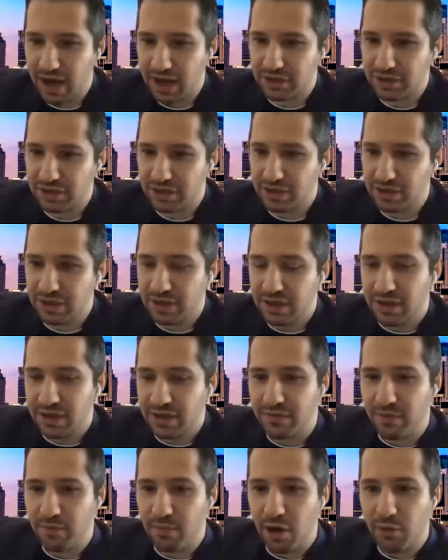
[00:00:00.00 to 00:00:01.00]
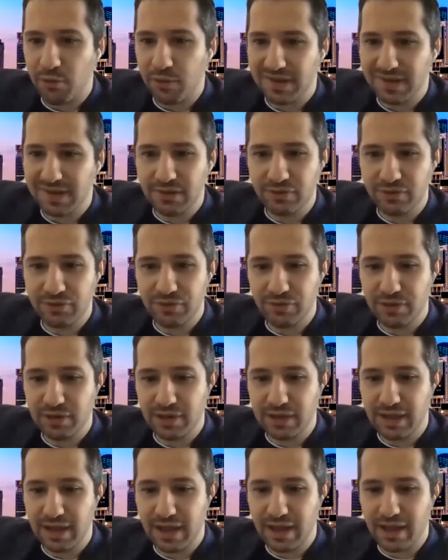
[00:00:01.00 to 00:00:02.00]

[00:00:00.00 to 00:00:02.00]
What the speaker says: action from our central